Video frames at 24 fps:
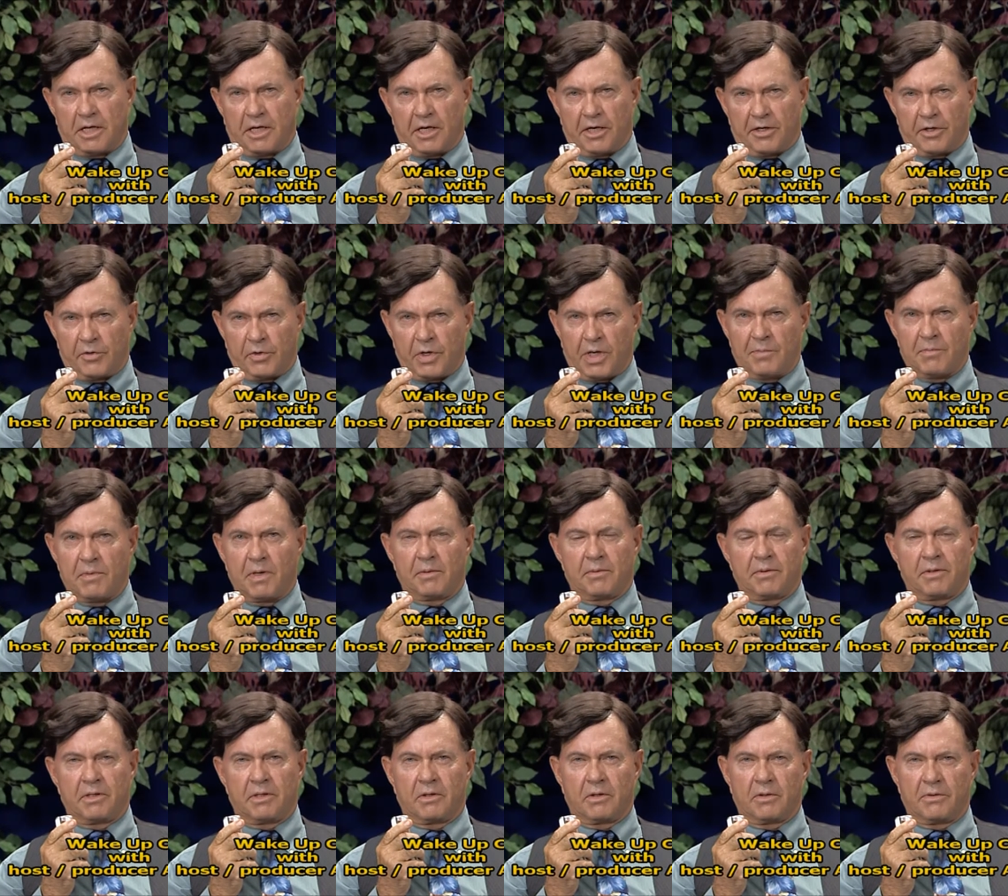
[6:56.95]

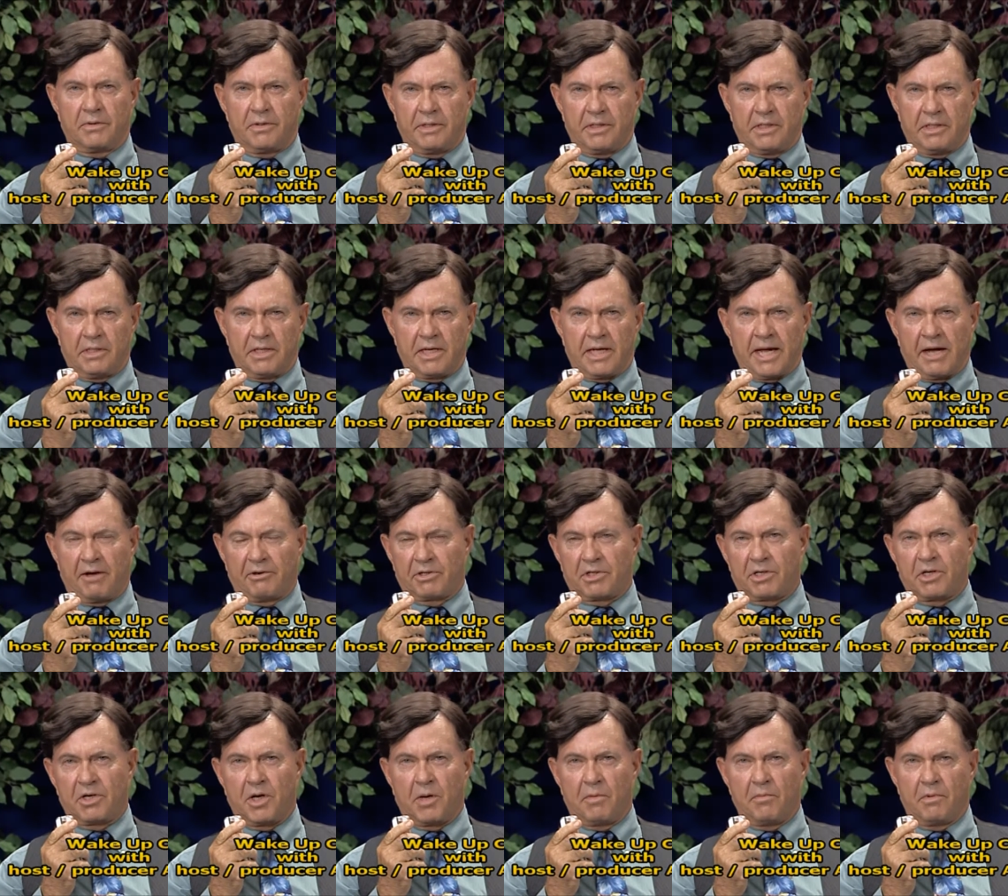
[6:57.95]
agreement, the
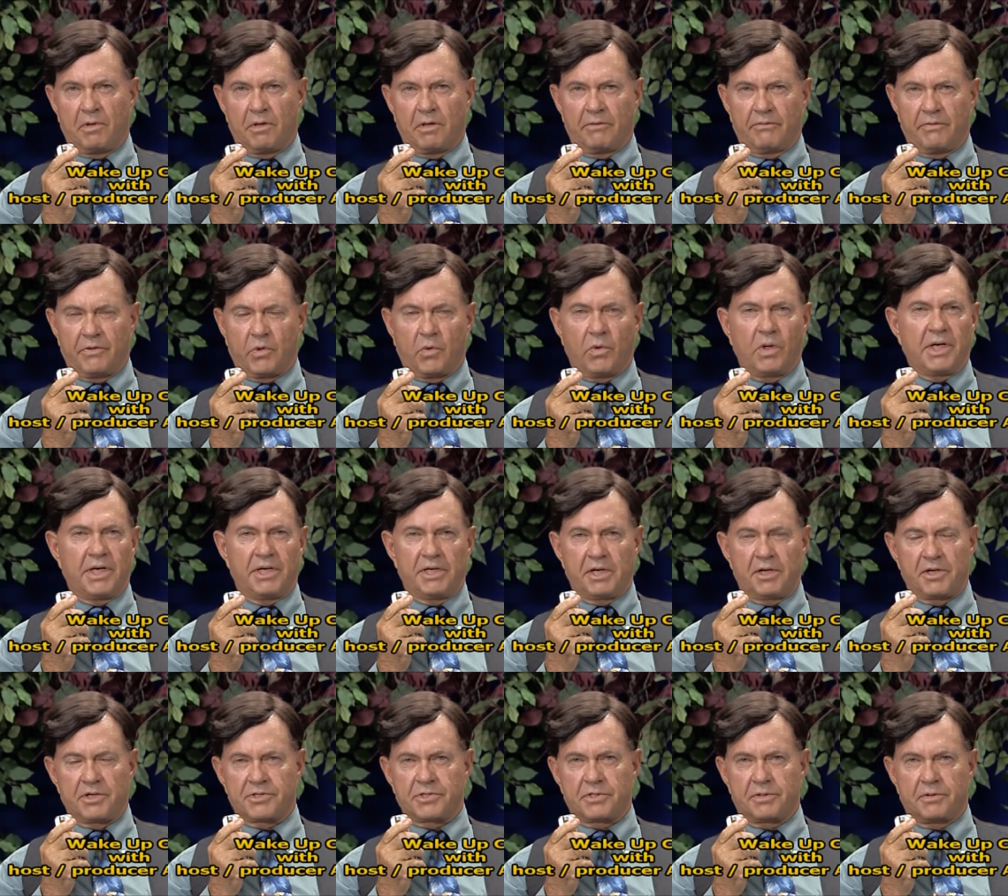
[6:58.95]
outcome of the Willie
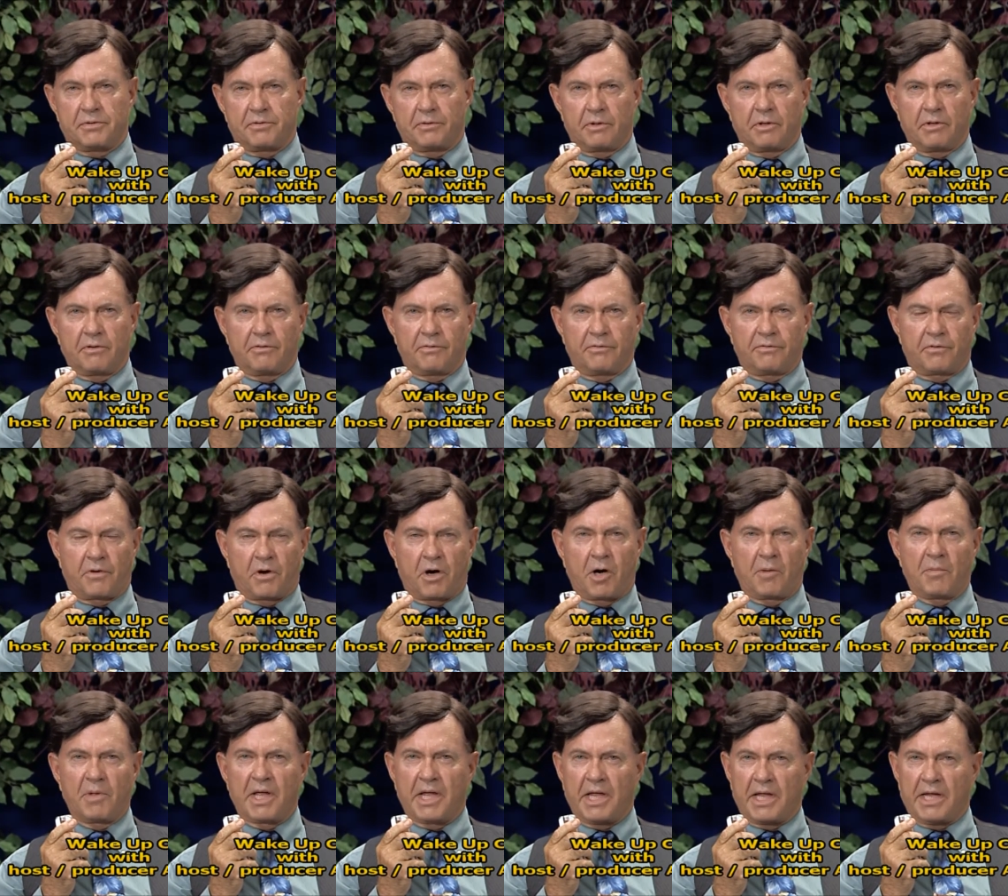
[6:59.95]
Nelson
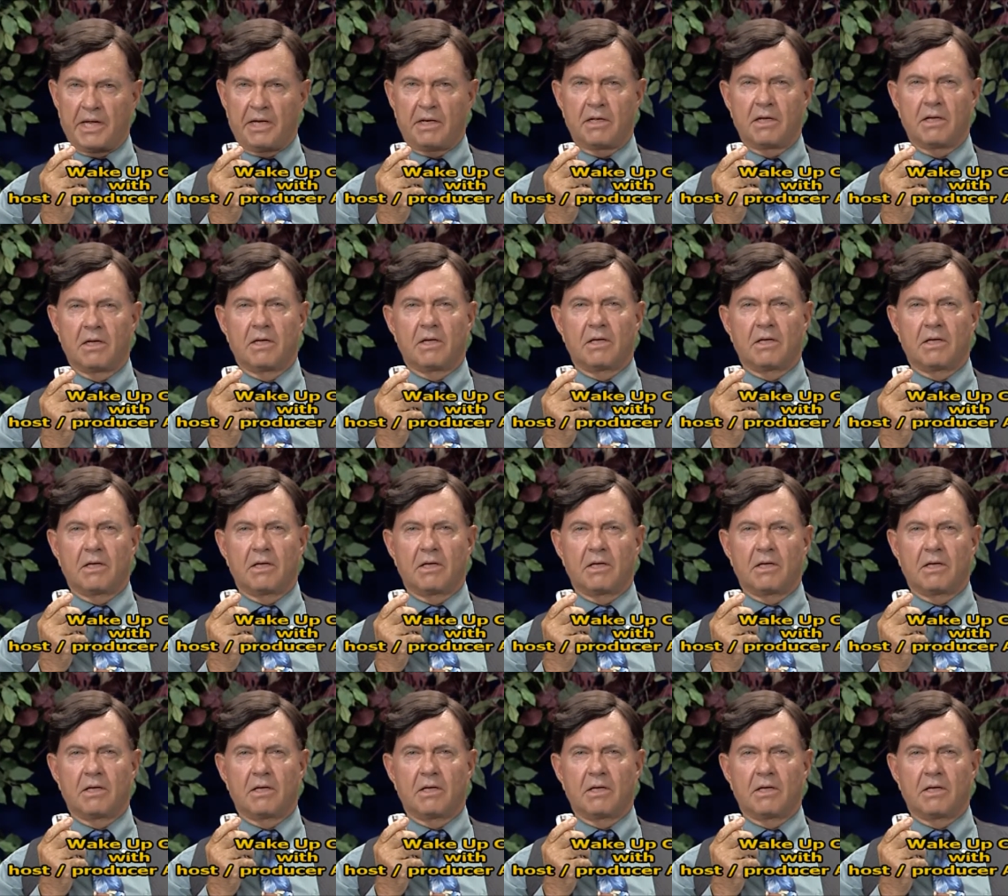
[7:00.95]
farm aid